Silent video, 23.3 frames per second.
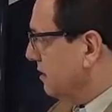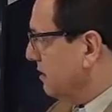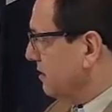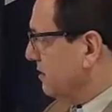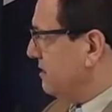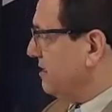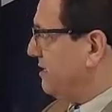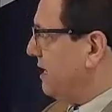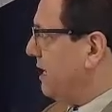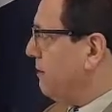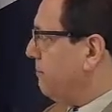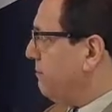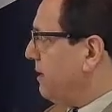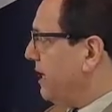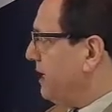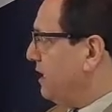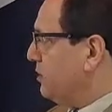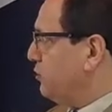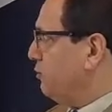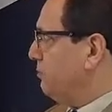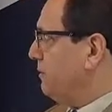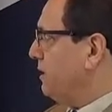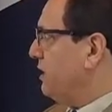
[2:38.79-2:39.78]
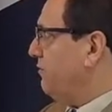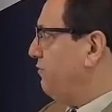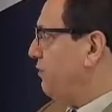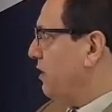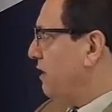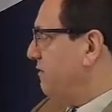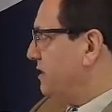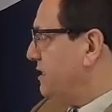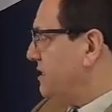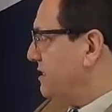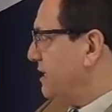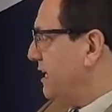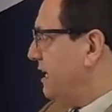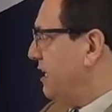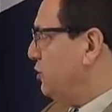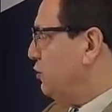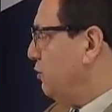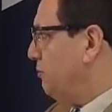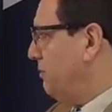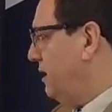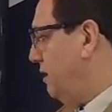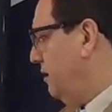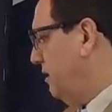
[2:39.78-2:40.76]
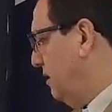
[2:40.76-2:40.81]
the same anatomy, if you have this
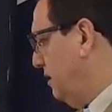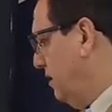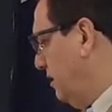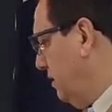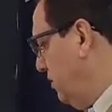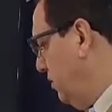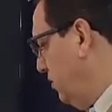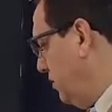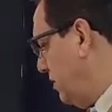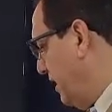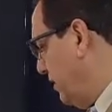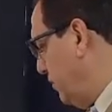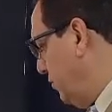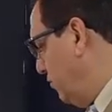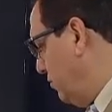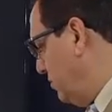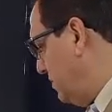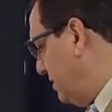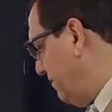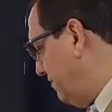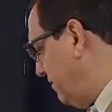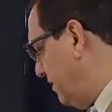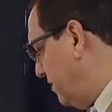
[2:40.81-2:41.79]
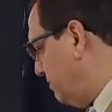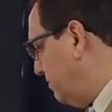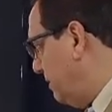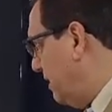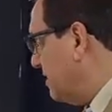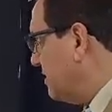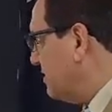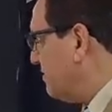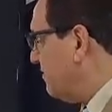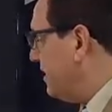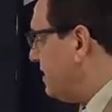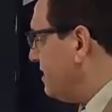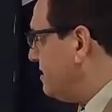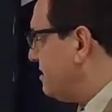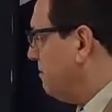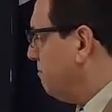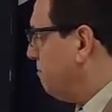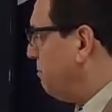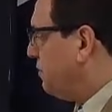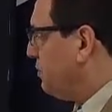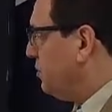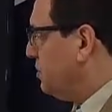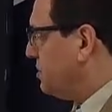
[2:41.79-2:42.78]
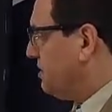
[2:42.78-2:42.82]
anatomy, you can use a vertebra. It's very
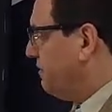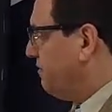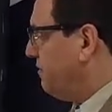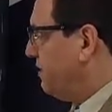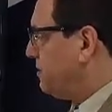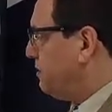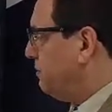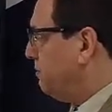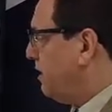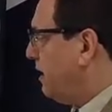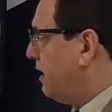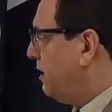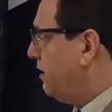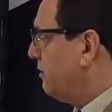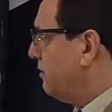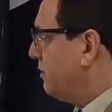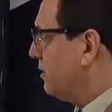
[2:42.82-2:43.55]
simple. Use a vertebra.